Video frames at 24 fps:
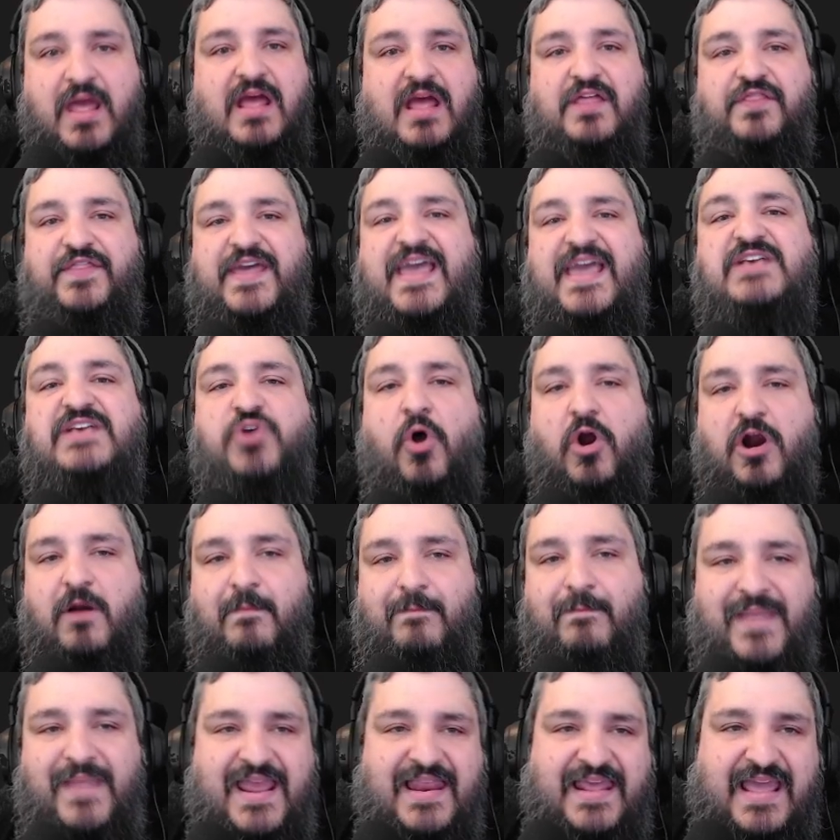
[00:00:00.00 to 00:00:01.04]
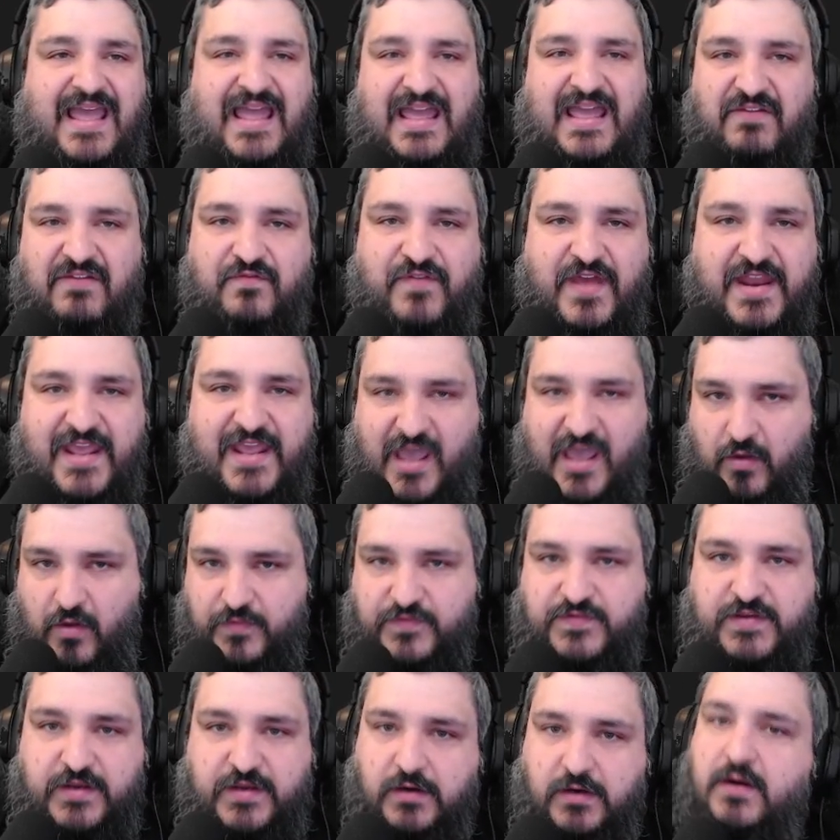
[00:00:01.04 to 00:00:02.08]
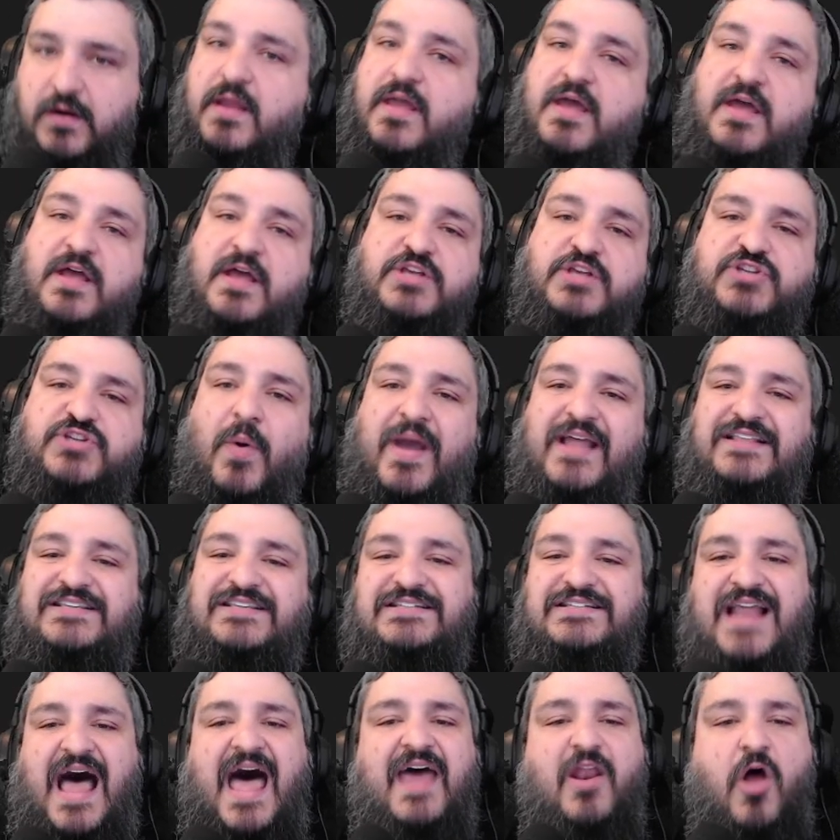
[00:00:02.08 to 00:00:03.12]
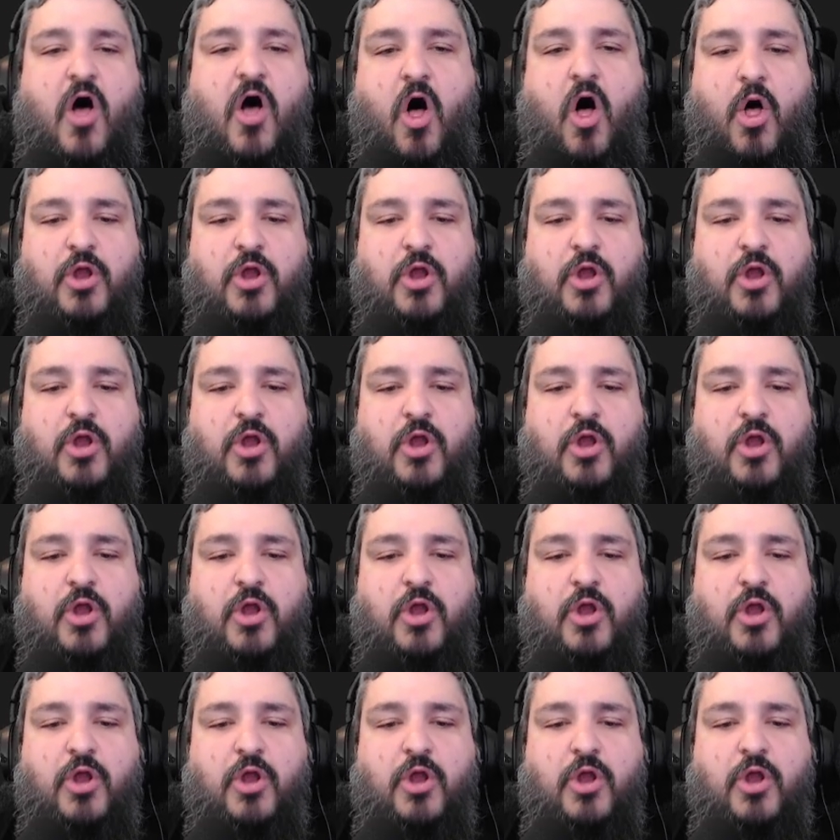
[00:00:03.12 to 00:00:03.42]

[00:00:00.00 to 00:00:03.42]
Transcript: These are media and videos here. So it's not all